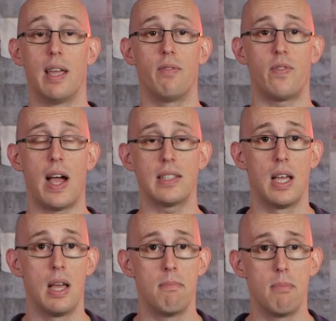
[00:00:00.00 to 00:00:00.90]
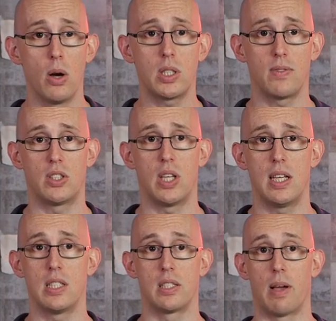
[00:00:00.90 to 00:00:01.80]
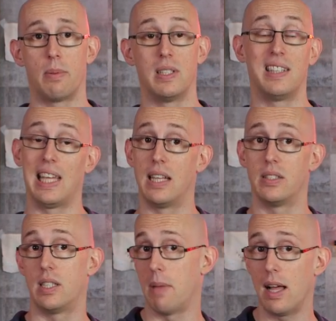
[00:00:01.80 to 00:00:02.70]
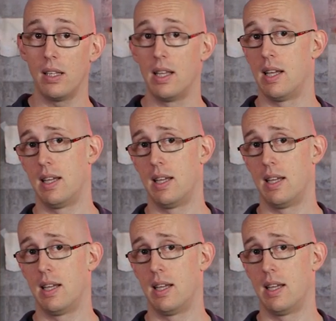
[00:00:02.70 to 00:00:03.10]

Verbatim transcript: In fact, most of our changes have happened in the HTML